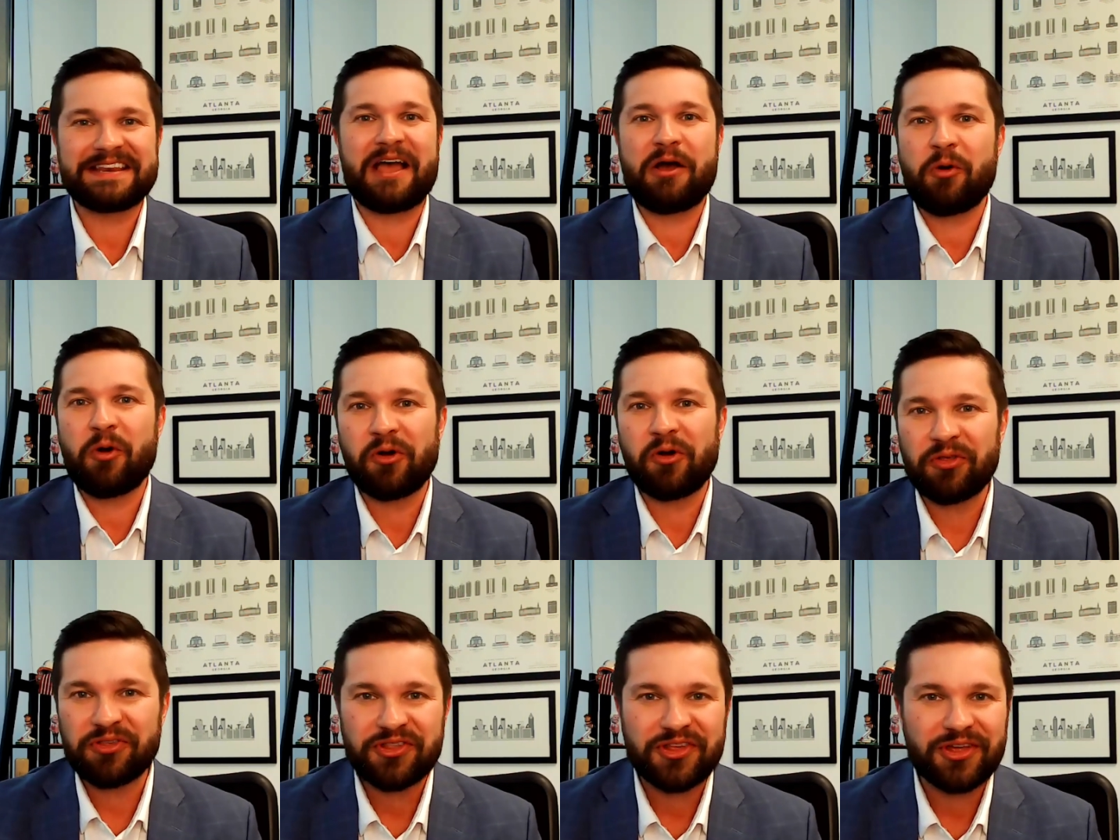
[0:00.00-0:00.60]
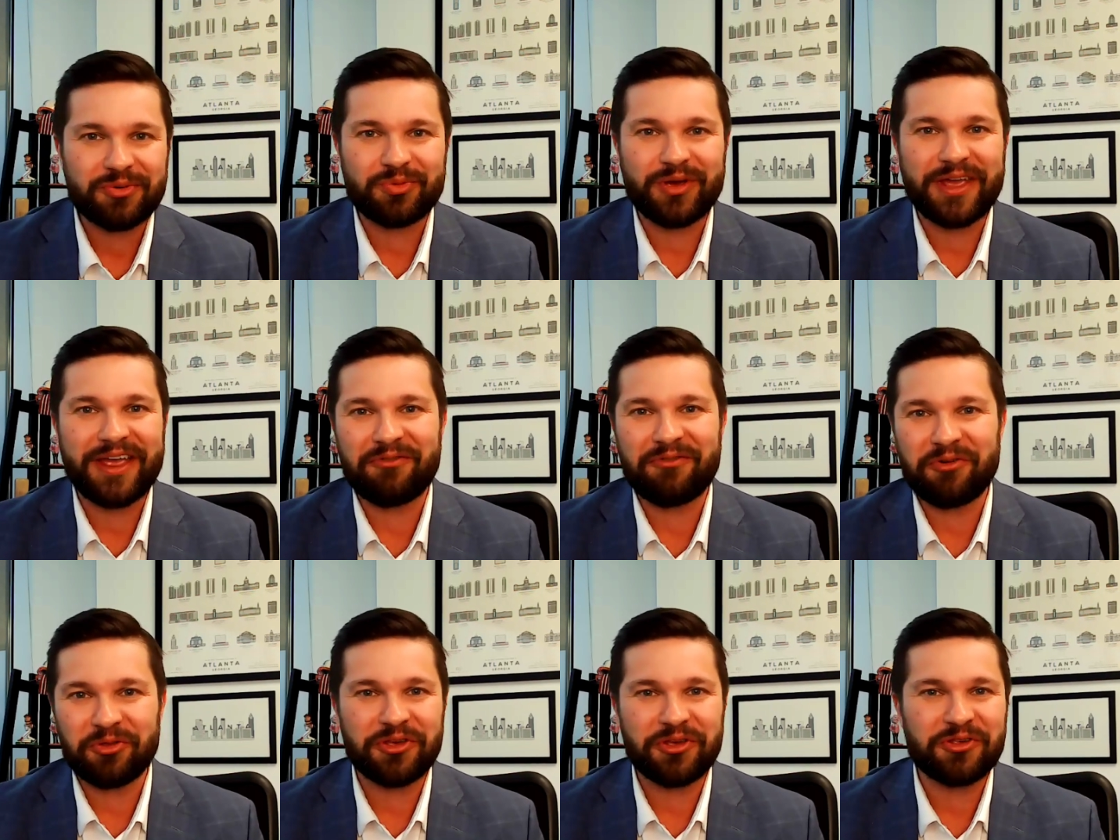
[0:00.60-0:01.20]
Now all of a sudden we
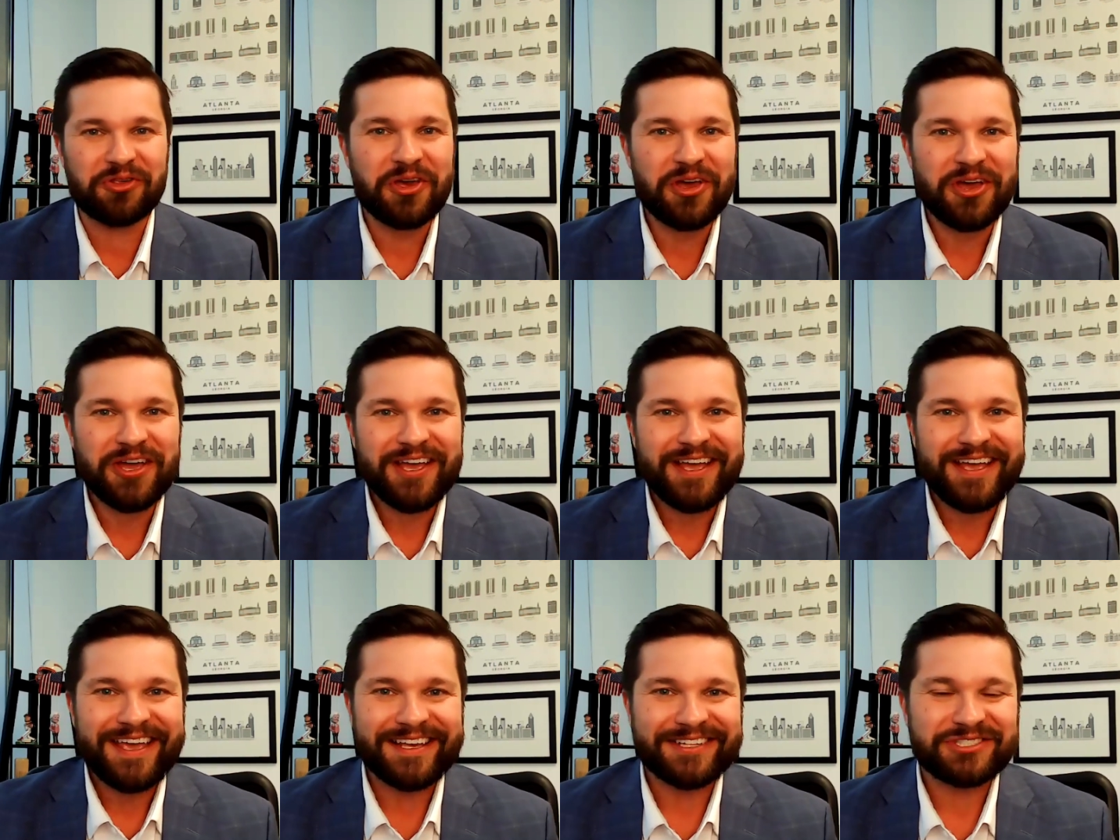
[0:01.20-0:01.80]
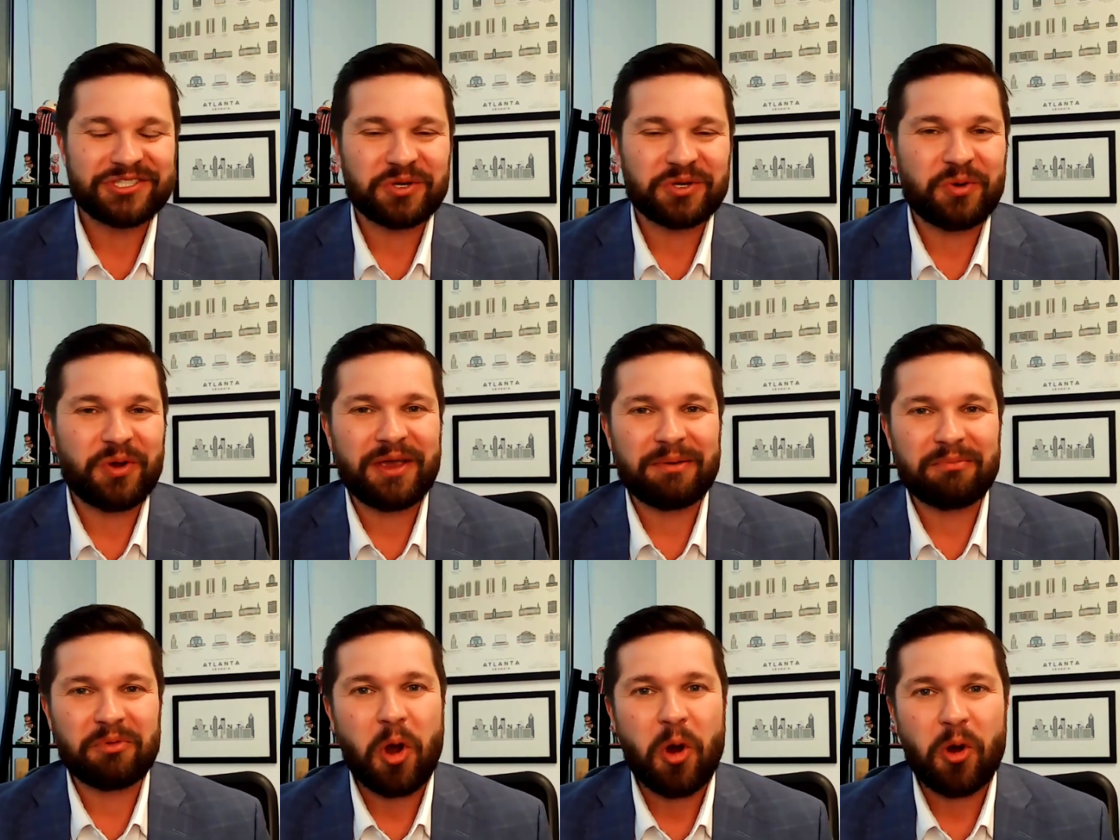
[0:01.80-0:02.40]
have all these
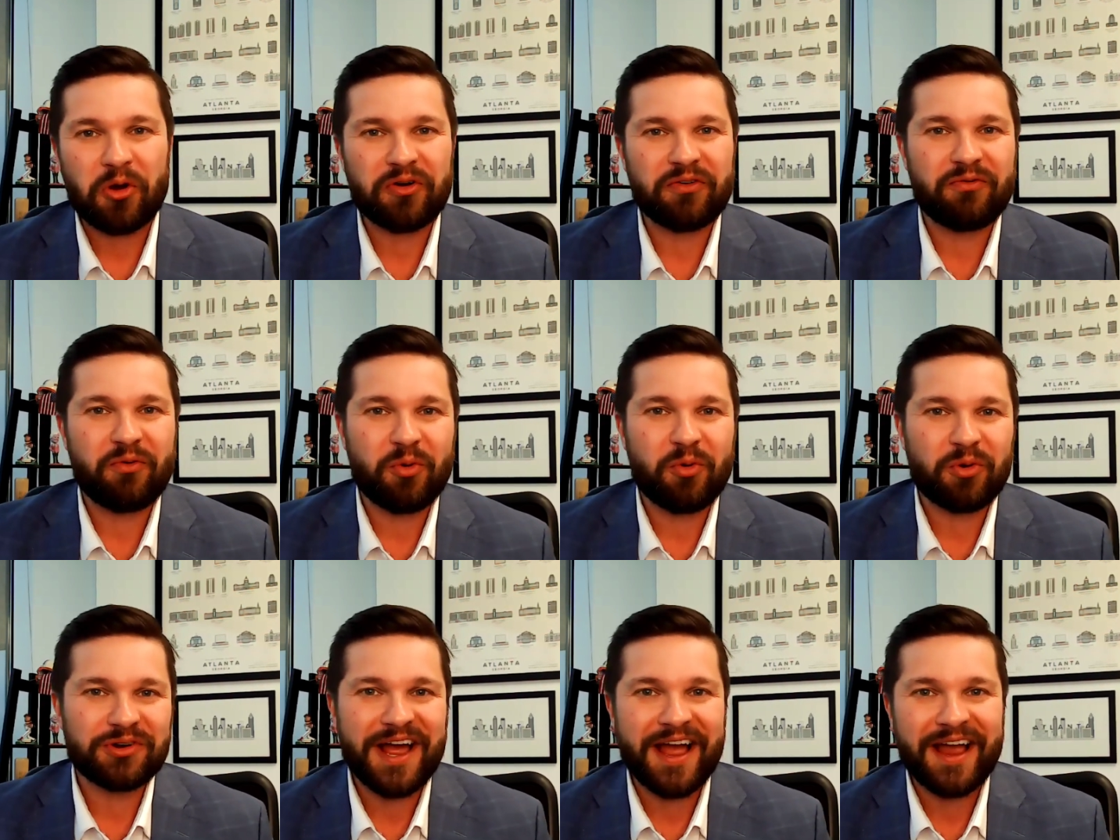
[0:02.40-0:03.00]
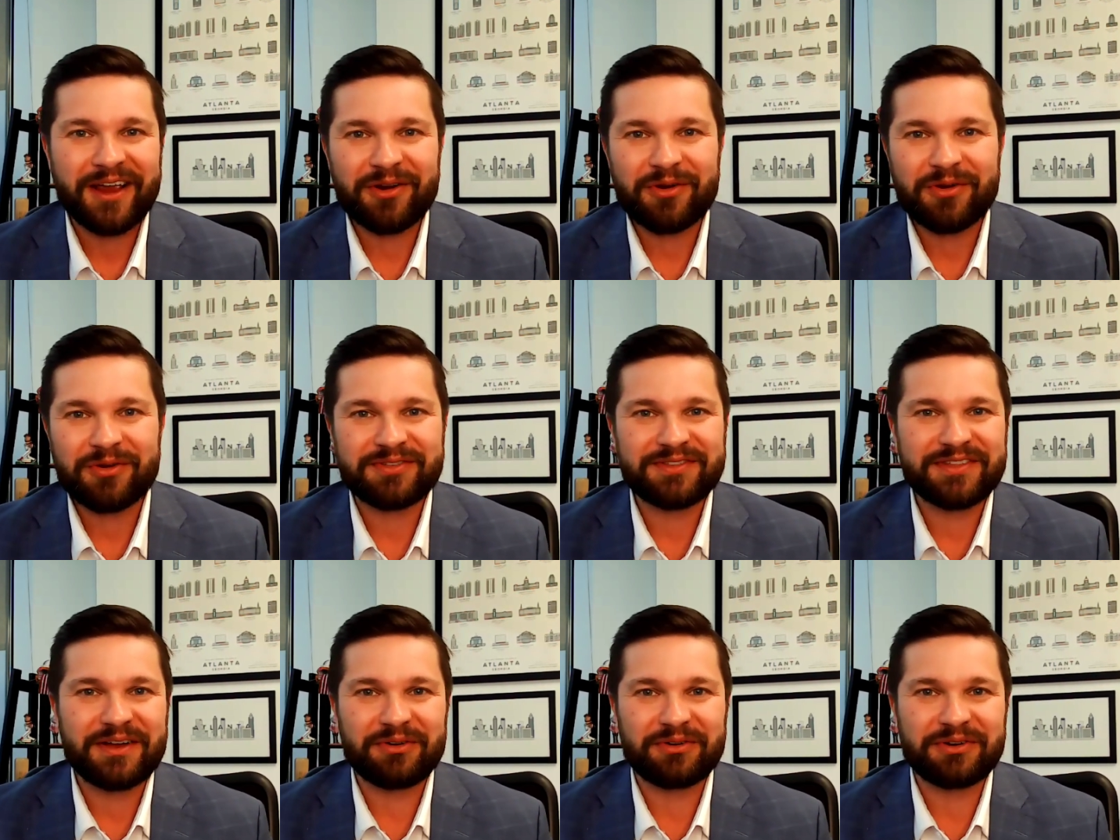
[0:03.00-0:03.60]
Instagram carnivore
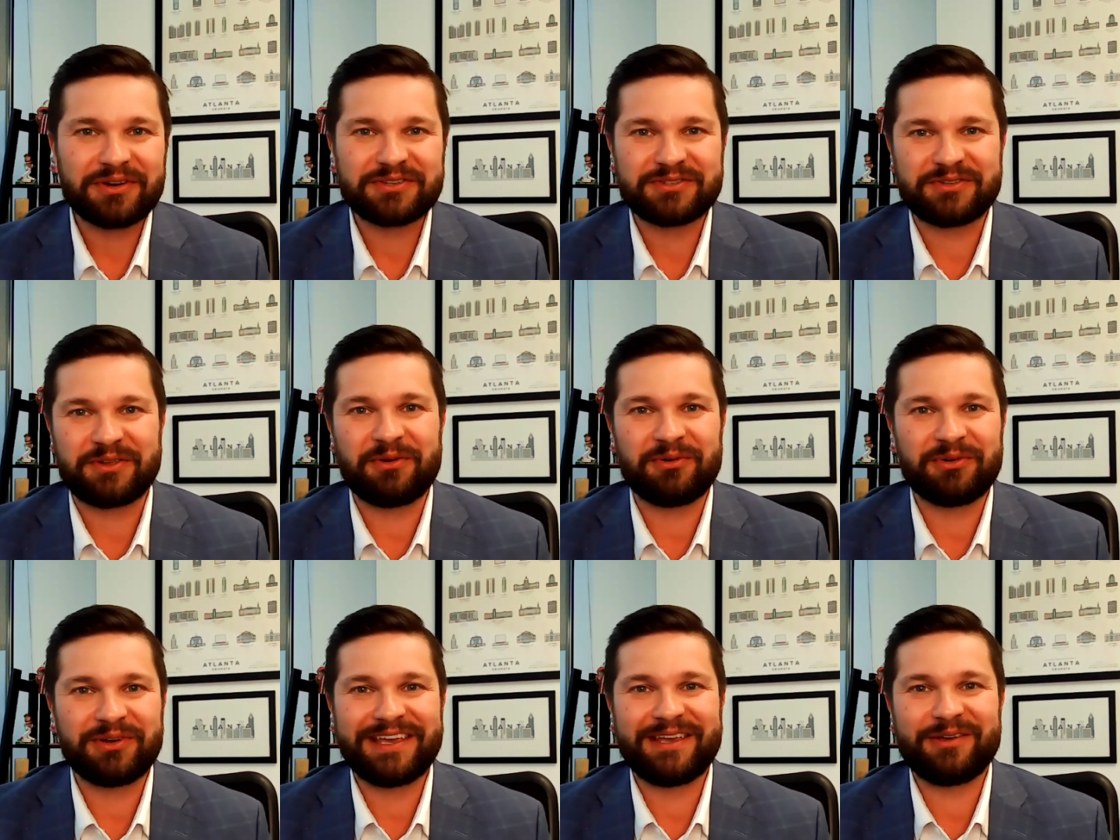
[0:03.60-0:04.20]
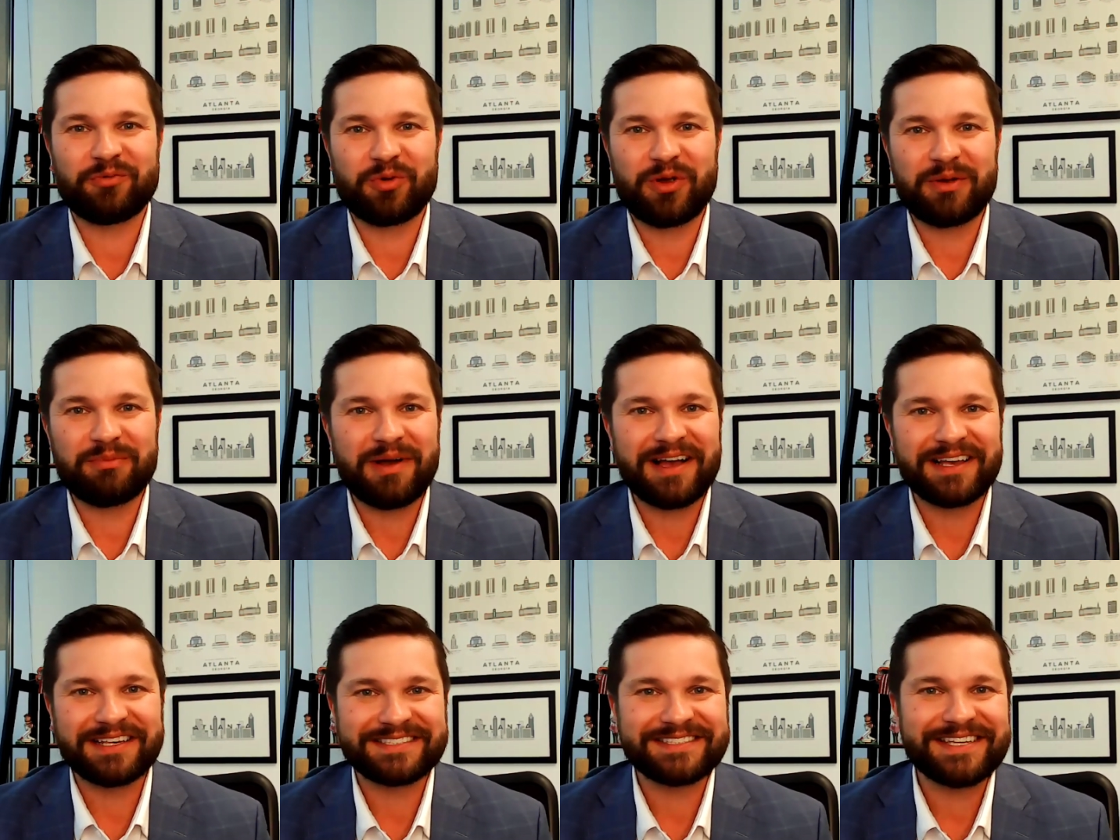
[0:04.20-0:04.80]
dieters telling us to only eat
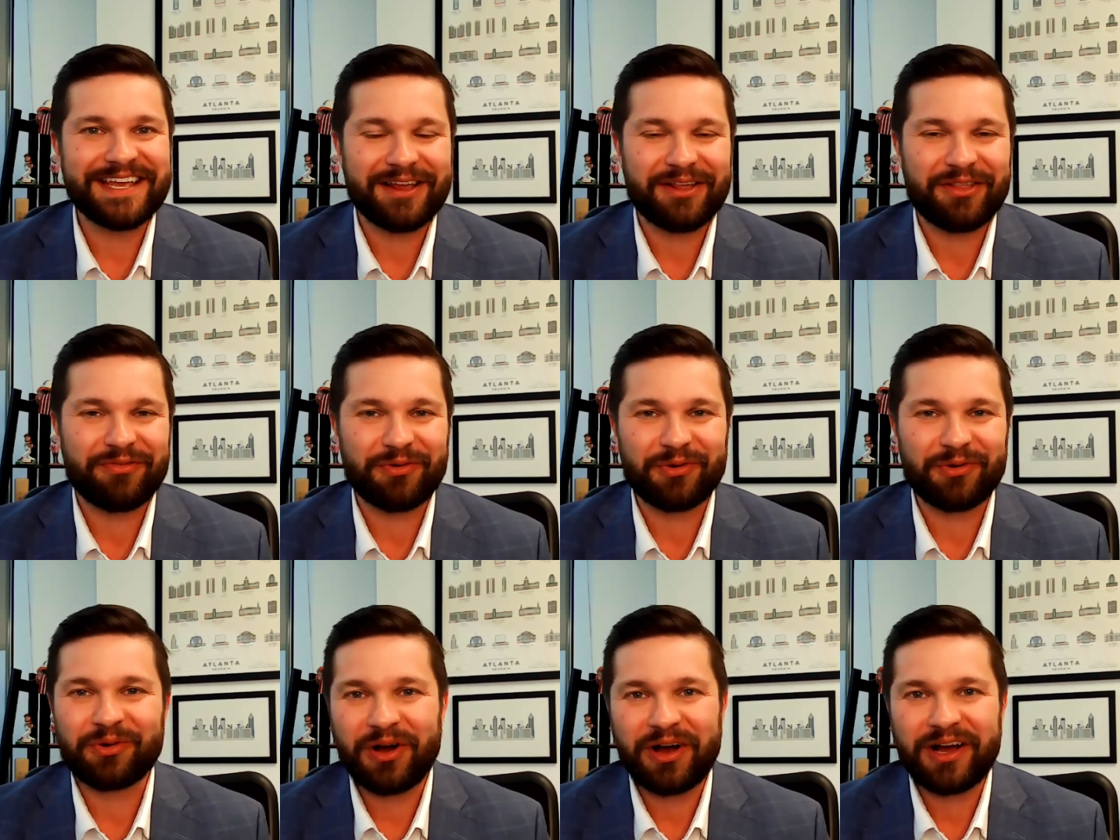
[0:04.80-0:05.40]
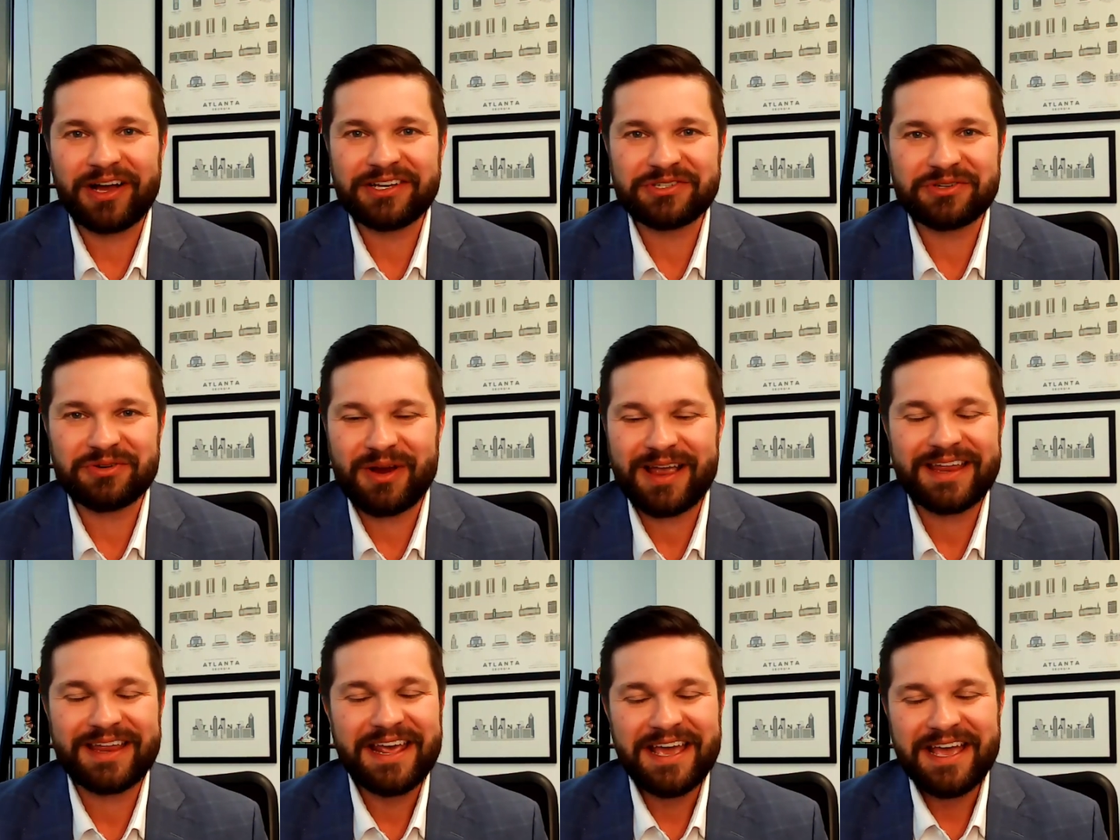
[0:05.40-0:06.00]
ribeye steaks for lunch,
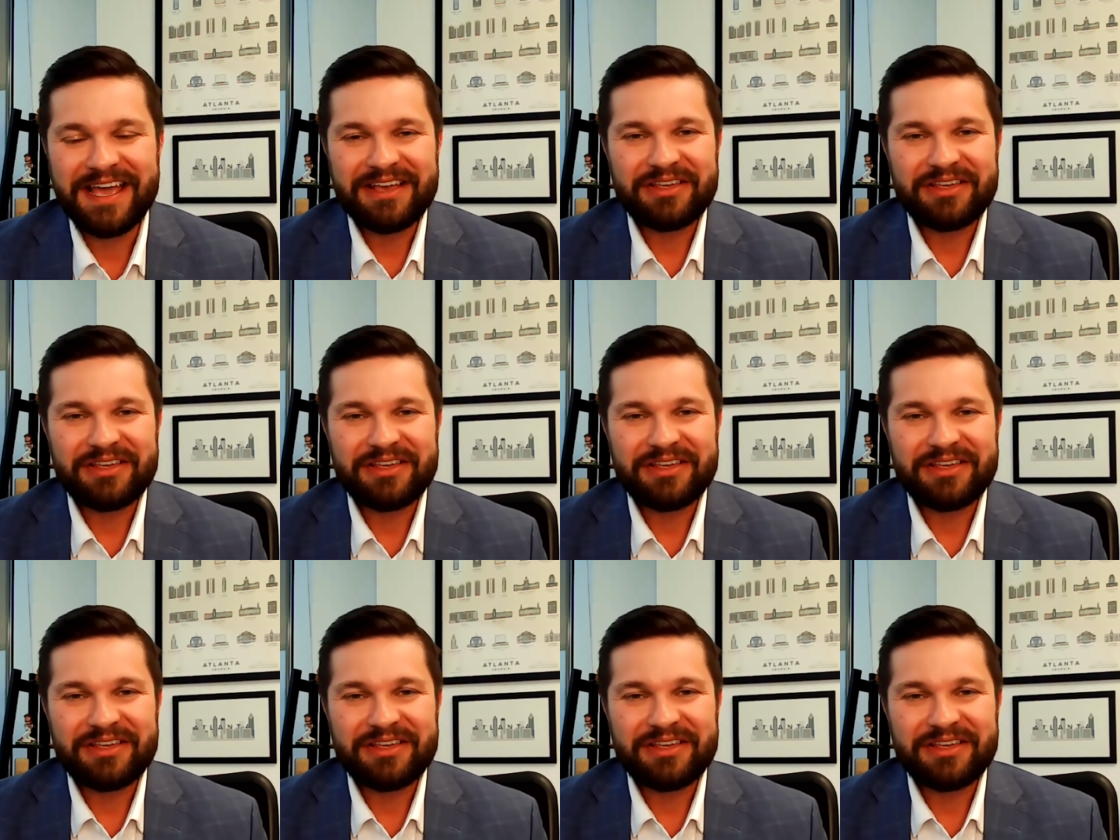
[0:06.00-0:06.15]
right?